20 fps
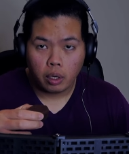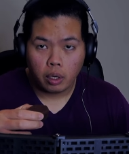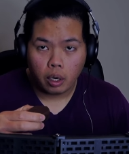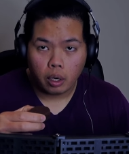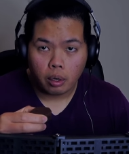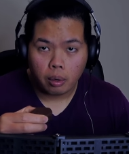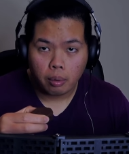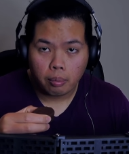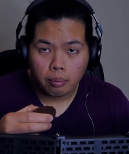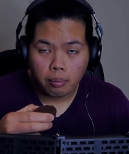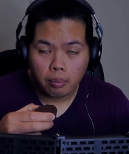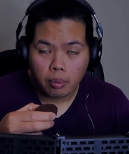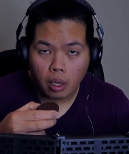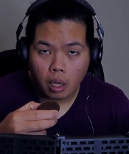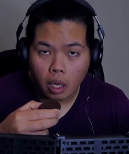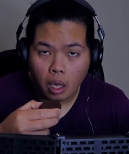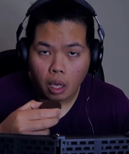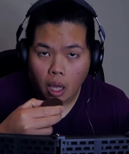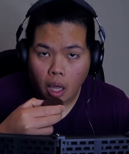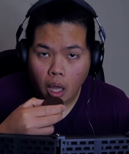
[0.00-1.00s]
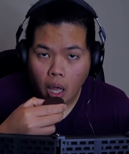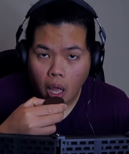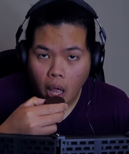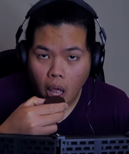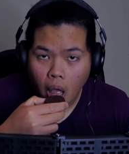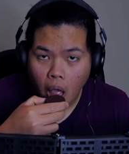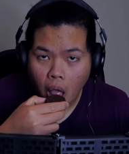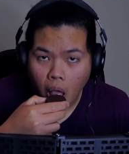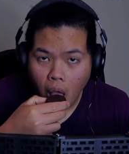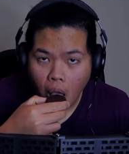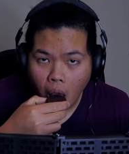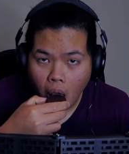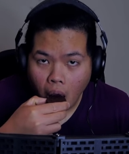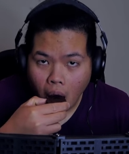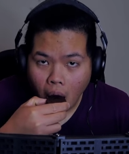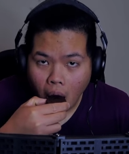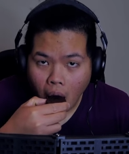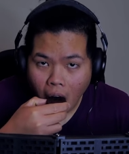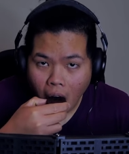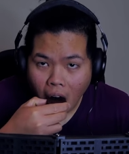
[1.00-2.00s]

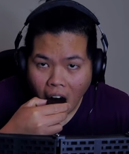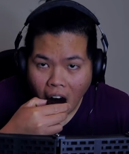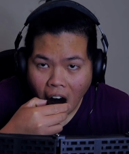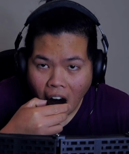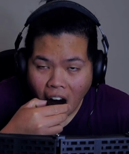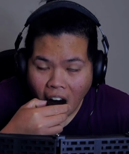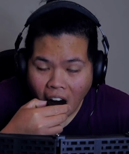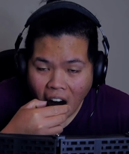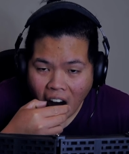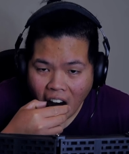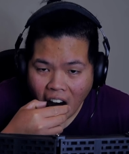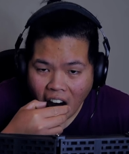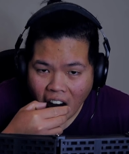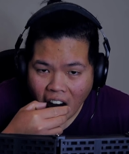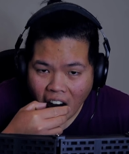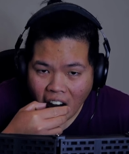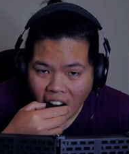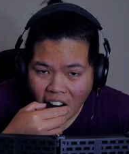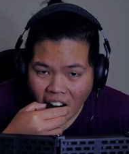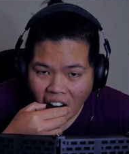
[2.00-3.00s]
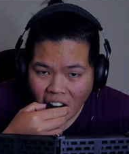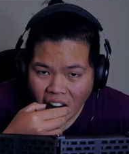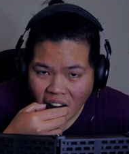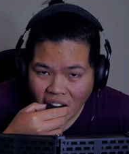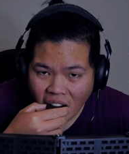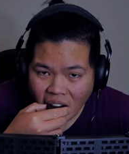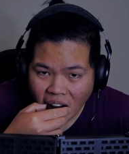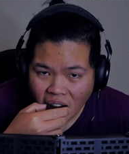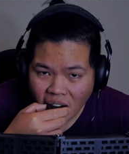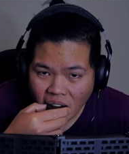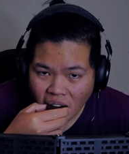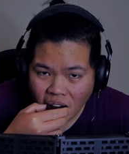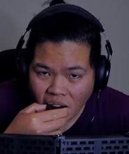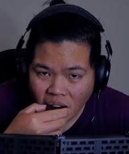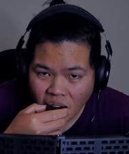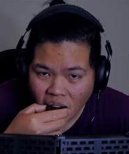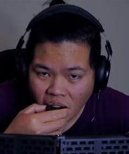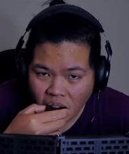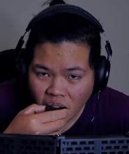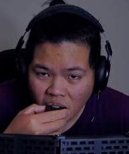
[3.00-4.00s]

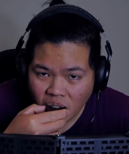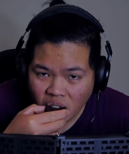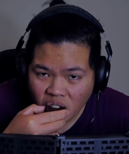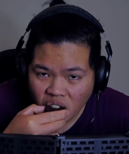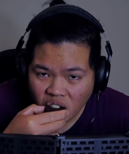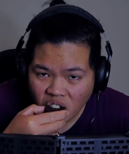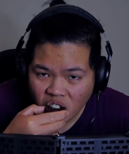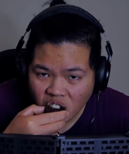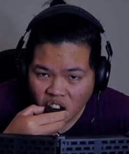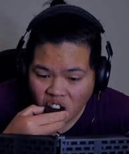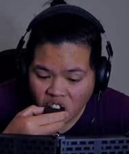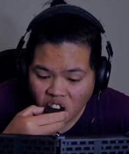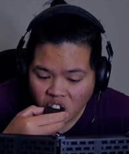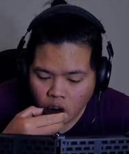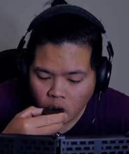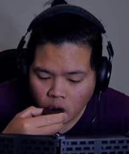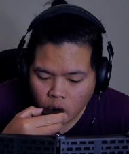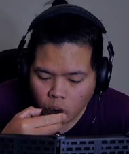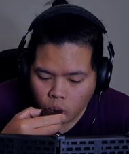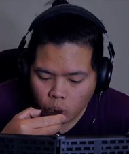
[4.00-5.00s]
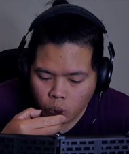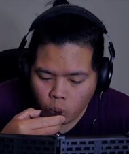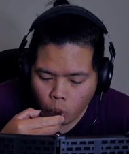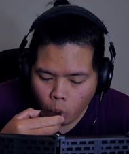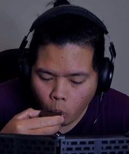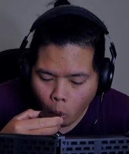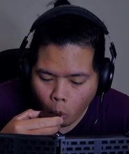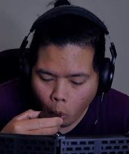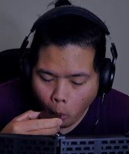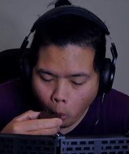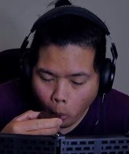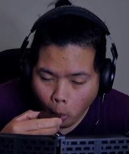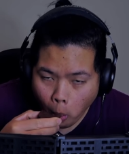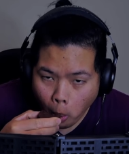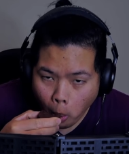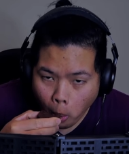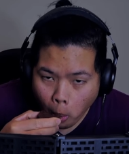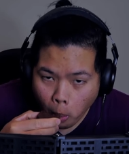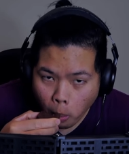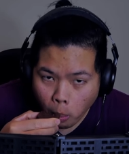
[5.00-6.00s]

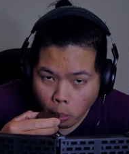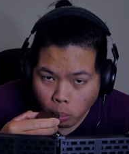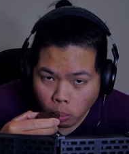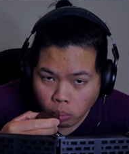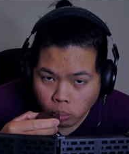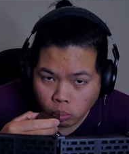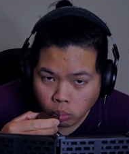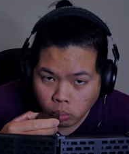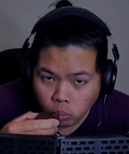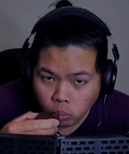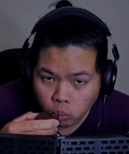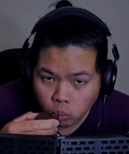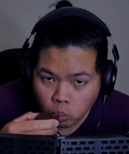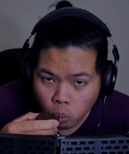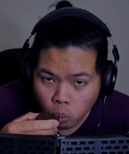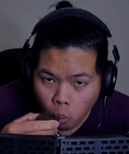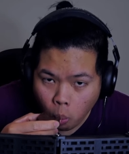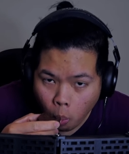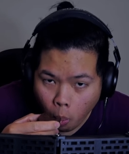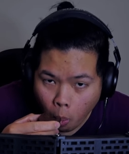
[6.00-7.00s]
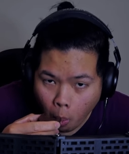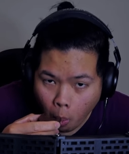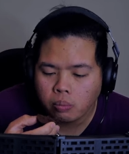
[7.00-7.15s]
(no one is talking)